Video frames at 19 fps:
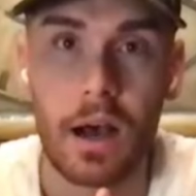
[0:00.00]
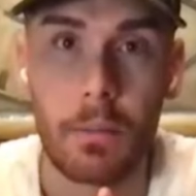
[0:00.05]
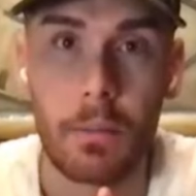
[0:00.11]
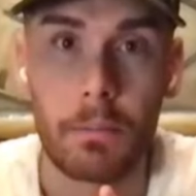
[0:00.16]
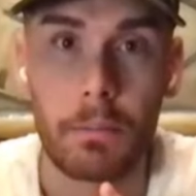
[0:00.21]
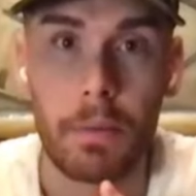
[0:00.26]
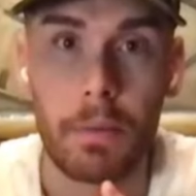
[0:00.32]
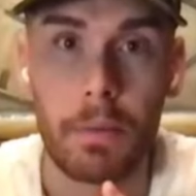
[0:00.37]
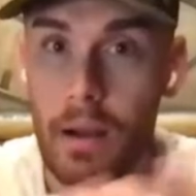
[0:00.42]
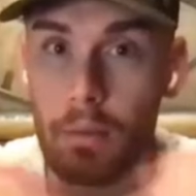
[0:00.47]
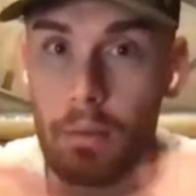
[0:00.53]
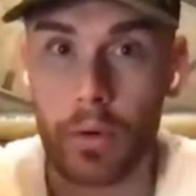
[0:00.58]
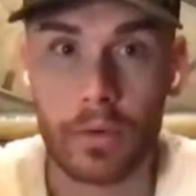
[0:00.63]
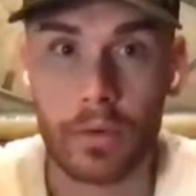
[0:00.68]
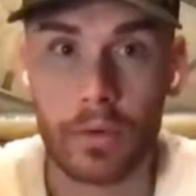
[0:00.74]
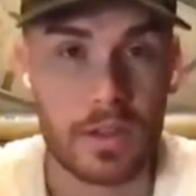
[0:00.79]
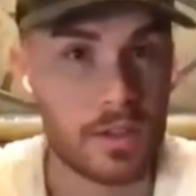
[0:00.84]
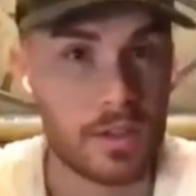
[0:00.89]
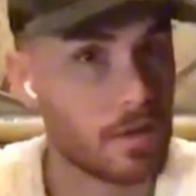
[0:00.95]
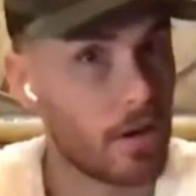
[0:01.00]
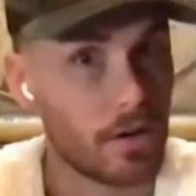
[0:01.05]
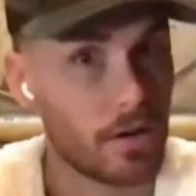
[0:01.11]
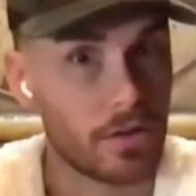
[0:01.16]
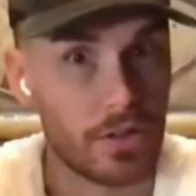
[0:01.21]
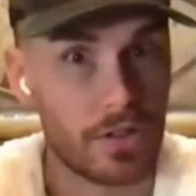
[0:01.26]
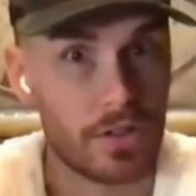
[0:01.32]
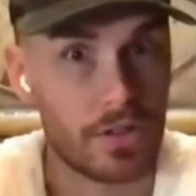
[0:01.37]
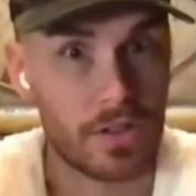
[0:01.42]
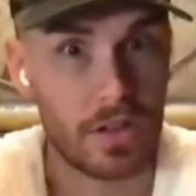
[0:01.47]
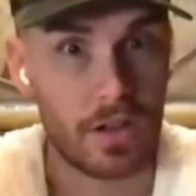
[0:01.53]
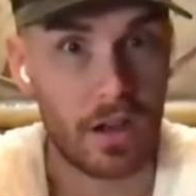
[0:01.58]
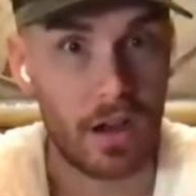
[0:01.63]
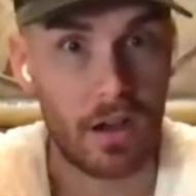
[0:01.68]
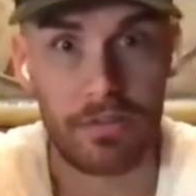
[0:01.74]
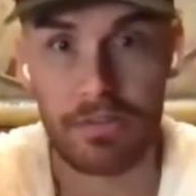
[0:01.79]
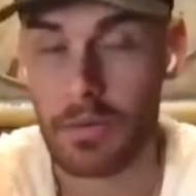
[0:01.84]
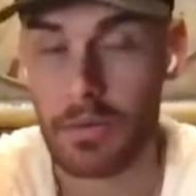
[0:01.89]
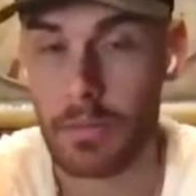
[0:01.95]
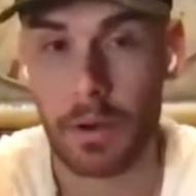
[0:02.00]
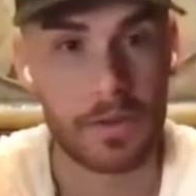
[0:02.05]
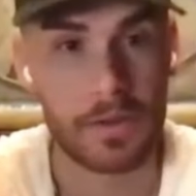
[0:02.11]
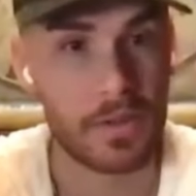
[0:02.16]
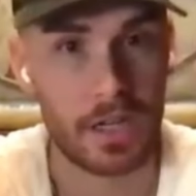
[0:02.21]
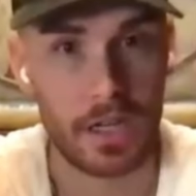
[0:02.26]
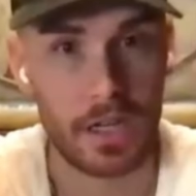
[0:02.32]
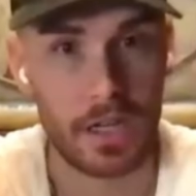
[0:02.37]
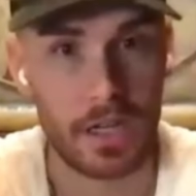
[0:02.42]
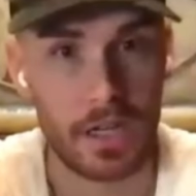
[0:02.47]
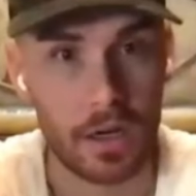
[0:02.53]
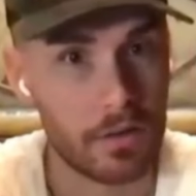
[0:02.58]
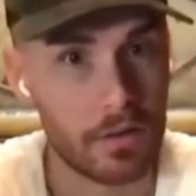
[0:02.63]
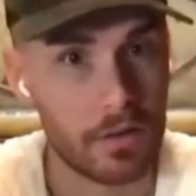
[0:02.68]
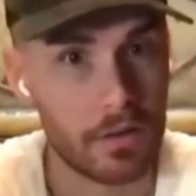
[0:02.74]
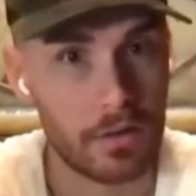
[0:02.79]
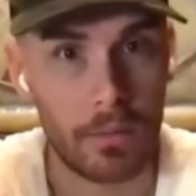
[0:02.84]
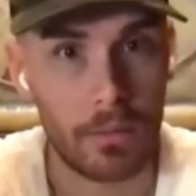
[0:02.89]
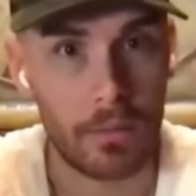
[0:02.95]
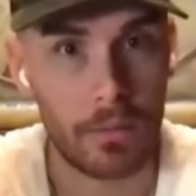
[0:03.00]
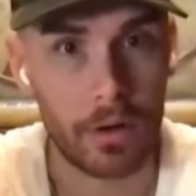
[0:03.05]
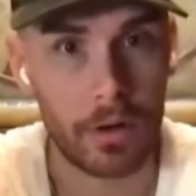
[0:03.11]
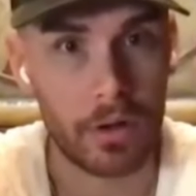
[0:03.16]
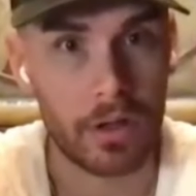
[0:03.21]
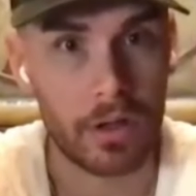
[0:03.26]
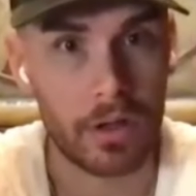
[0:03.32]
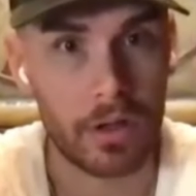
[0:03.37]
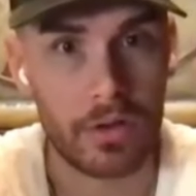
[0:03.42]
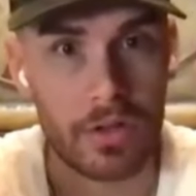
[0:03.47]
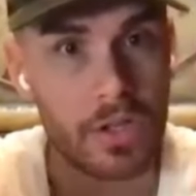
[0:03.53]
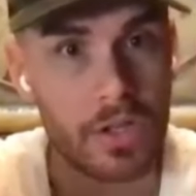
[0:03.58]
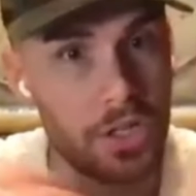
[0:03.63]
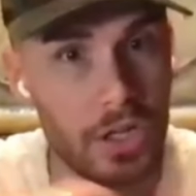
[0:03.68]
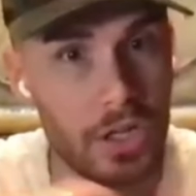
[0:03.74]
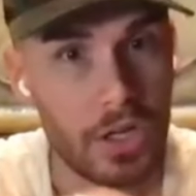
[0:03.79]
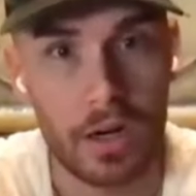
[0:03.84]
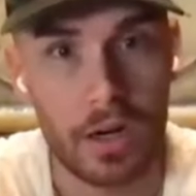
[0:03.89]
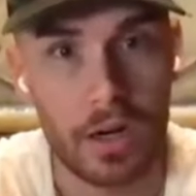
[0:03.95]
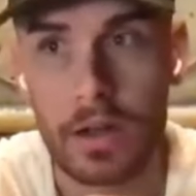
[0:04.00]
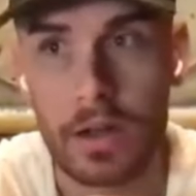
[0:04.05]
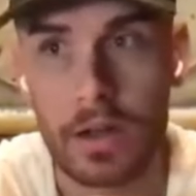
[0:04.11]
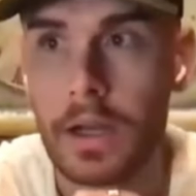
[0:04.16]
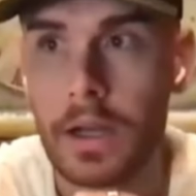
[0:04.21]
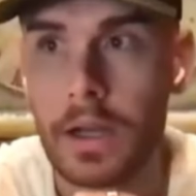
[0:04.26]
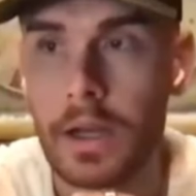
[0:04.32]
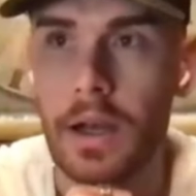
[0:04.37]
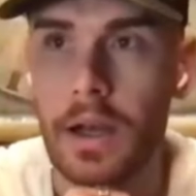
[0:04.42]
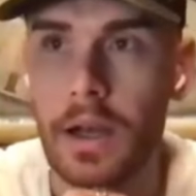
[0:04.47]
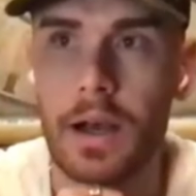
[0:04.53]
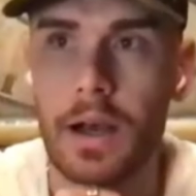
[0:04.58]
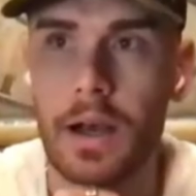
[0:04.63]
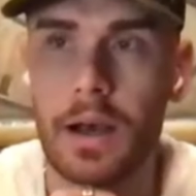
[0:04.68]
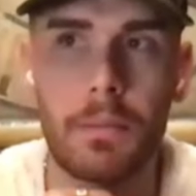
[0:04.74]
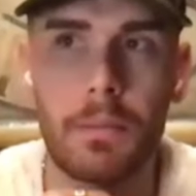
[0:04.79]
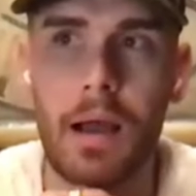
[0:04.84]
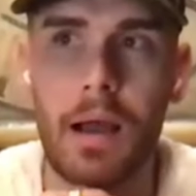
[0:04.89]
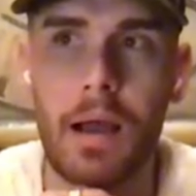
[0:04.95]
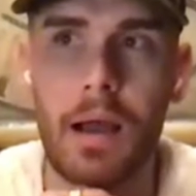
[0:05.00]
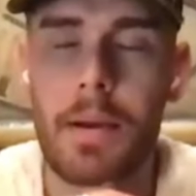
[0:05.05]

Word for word: um, but i wrote this song just a few months ago um, earlier this year um,